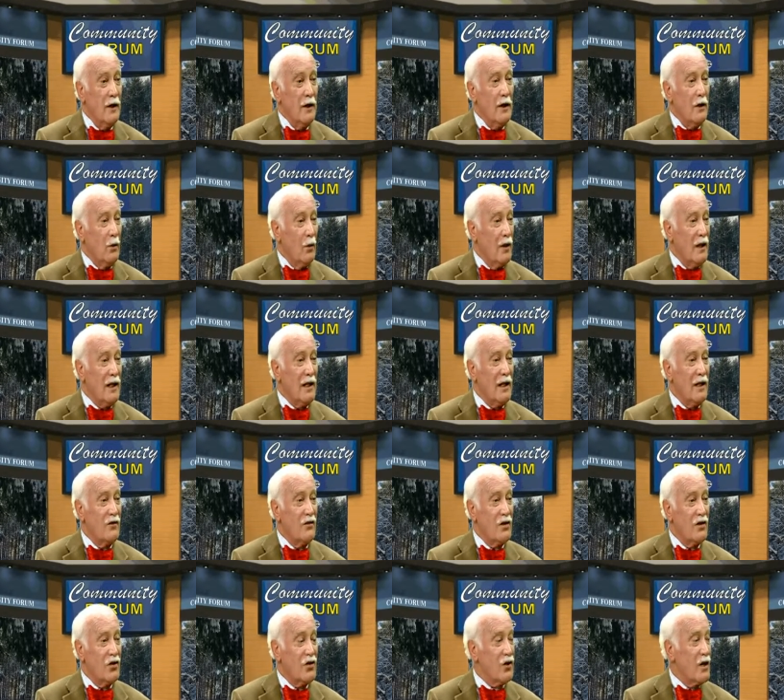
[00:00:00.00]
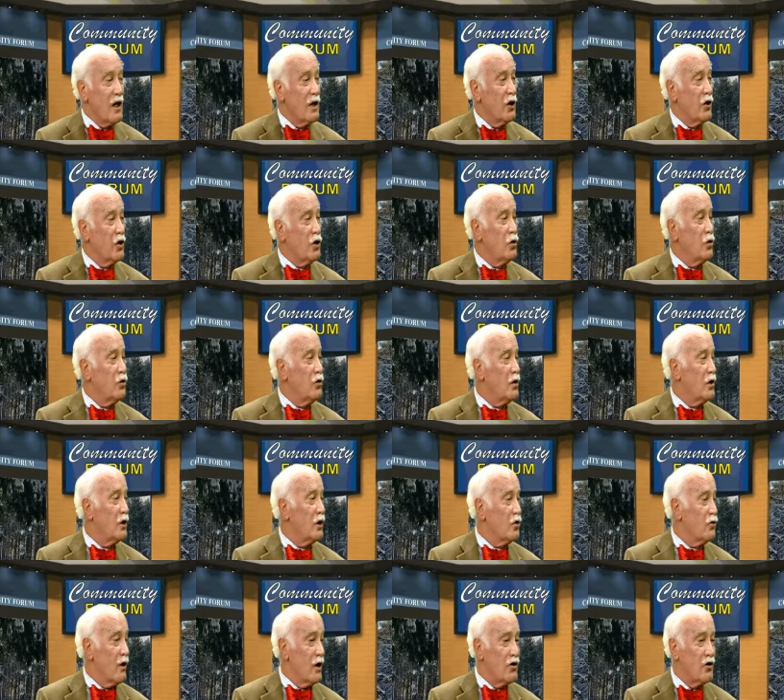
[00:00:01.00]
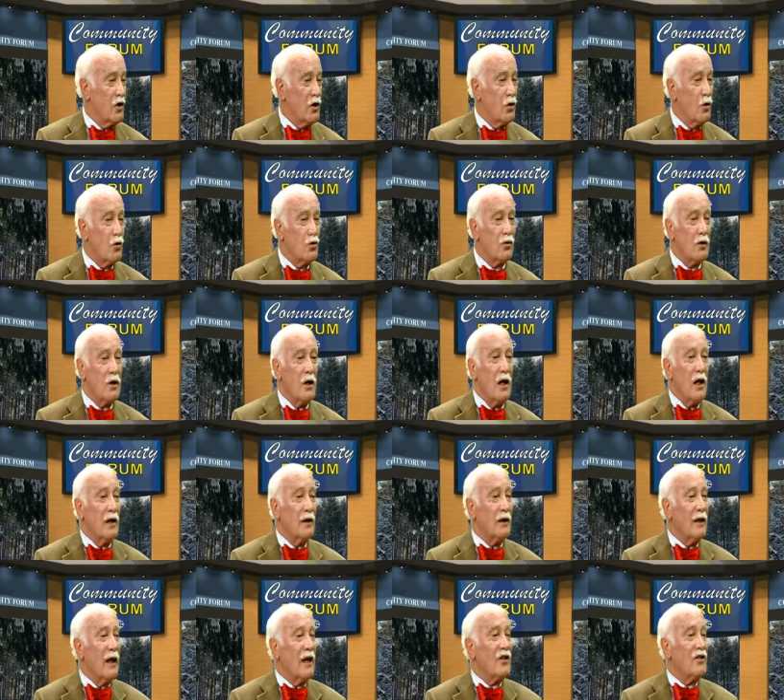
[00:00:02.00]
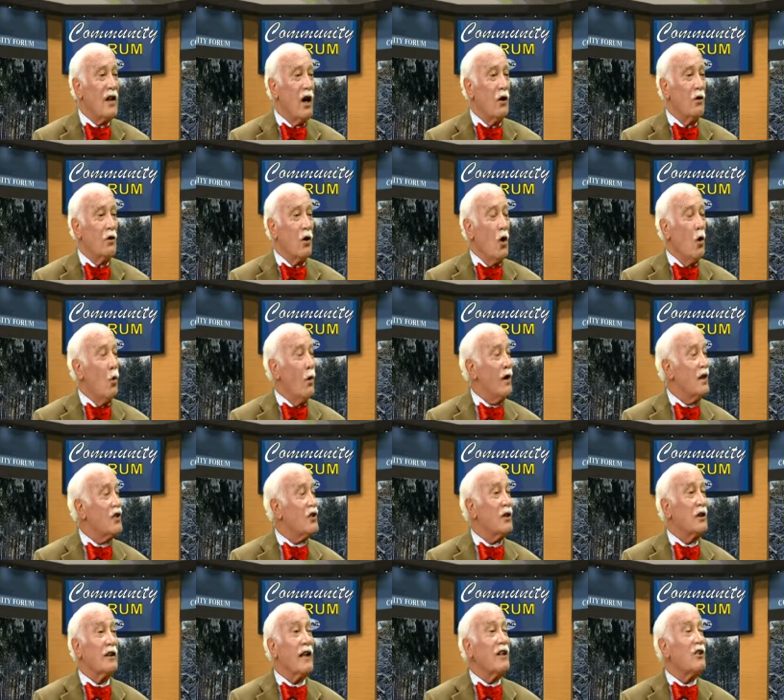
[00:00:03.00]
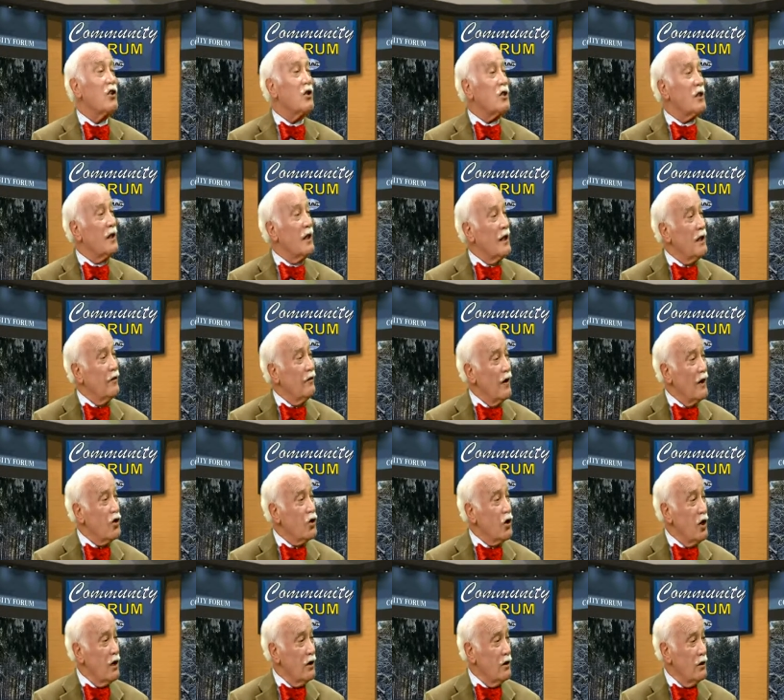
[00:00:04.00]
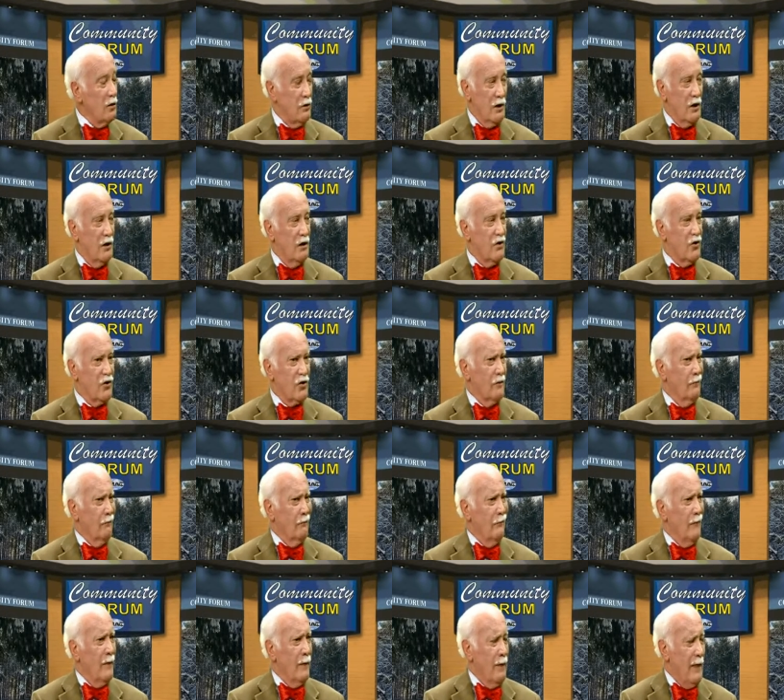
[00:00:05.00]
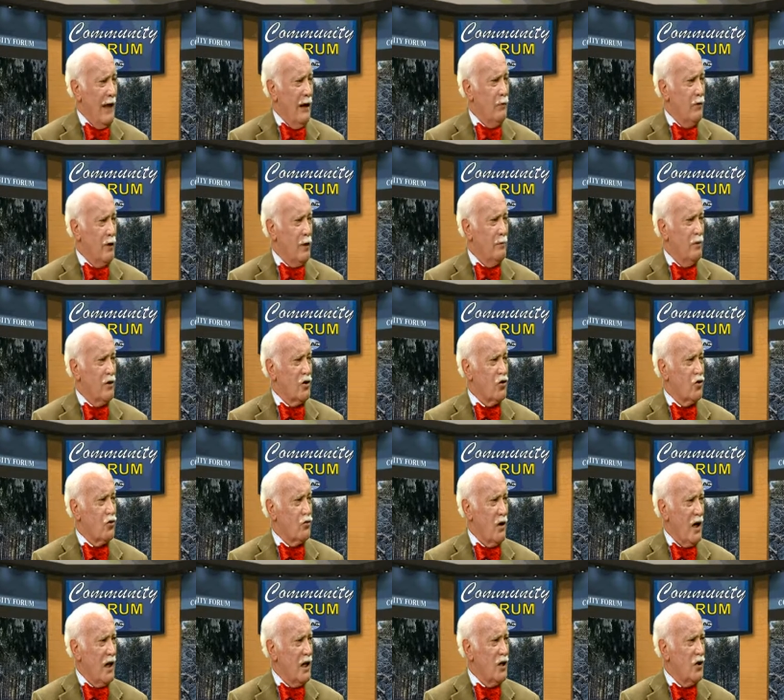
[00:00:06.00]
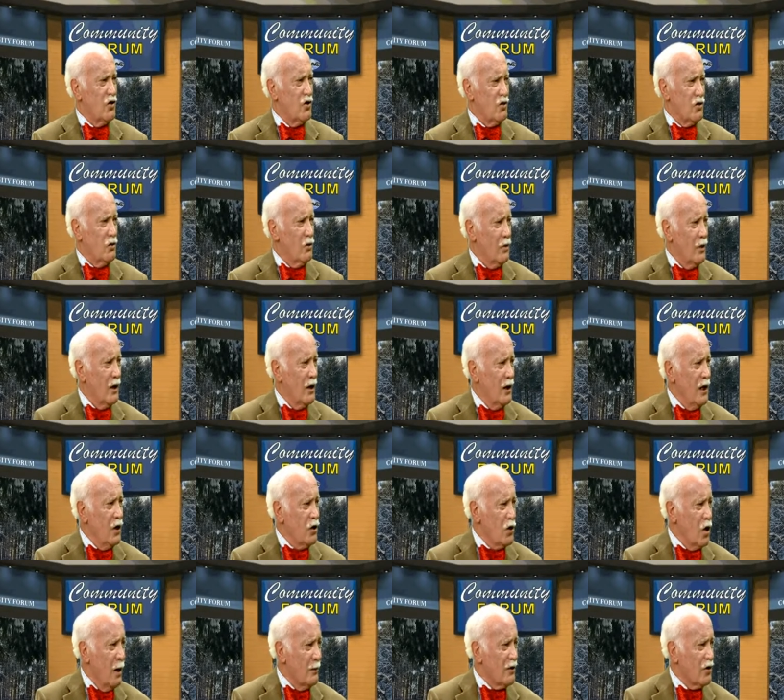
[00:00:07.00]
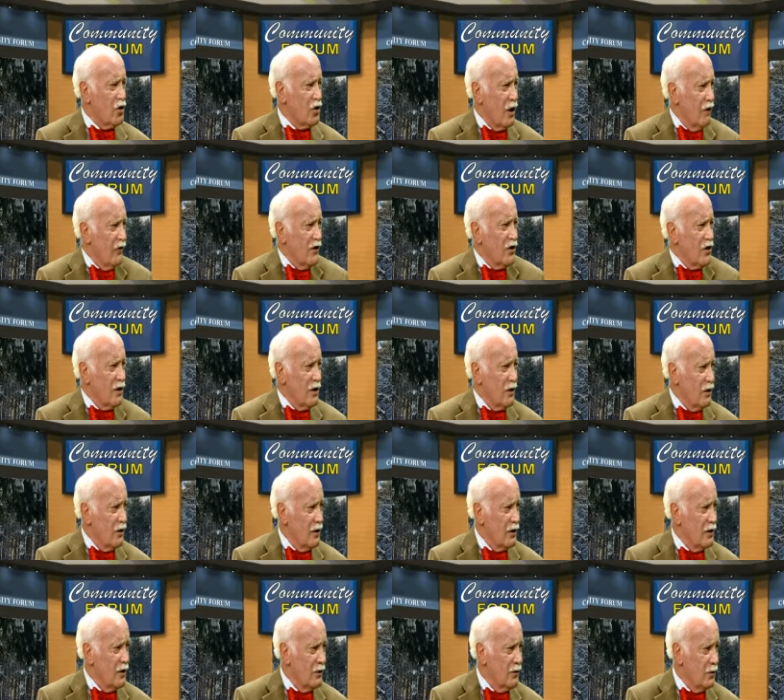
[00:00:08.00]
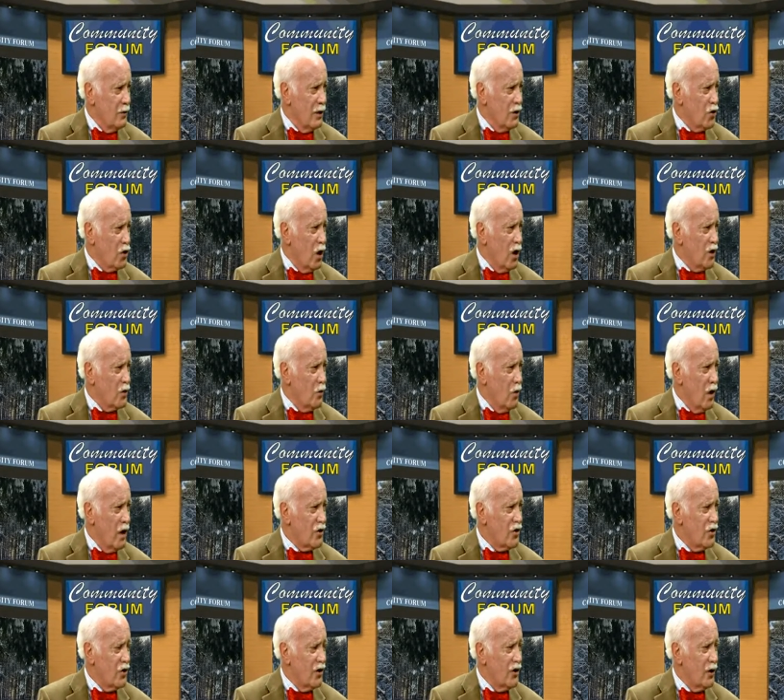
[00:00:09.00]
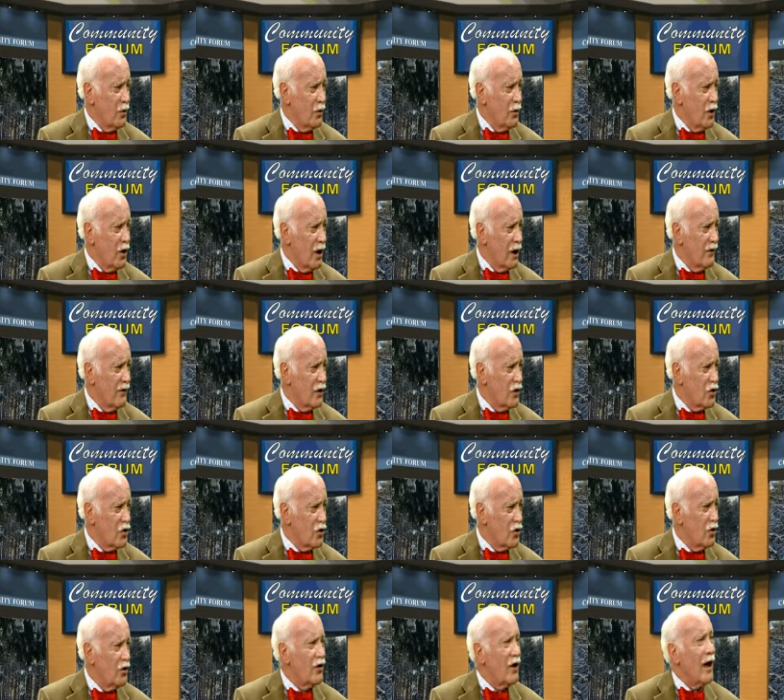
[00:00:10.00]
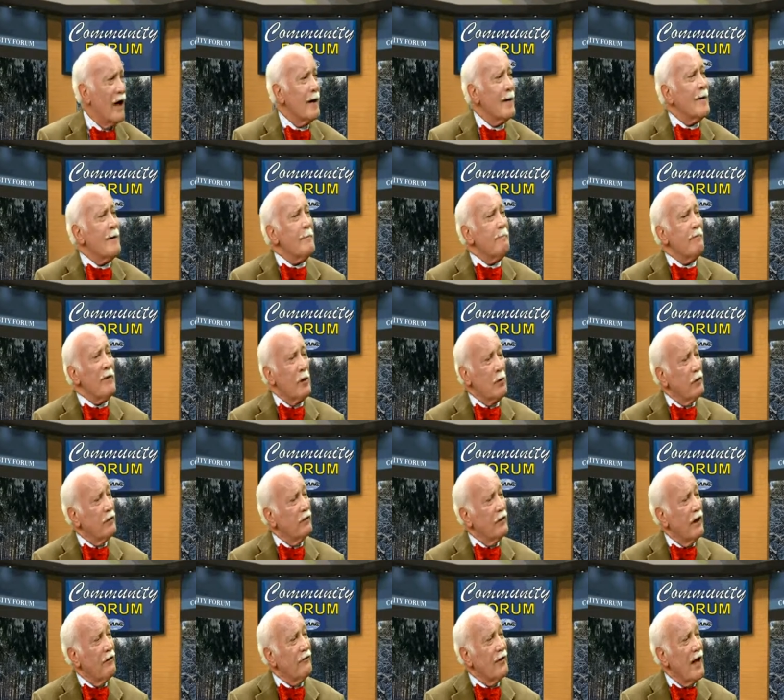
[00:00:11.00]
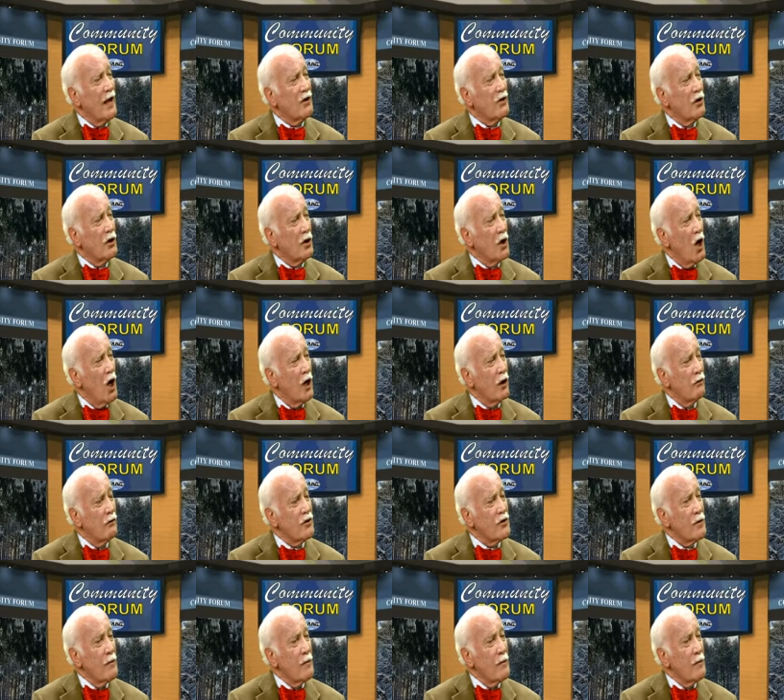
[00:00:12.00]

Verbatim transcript: When he gives his State of the Union address, he usually lays out what his legislative agenda is. That would have been strange to uh, Thomas Jefferson or to uh, George Washington. They would not have understood that. They would have left that to the Congress.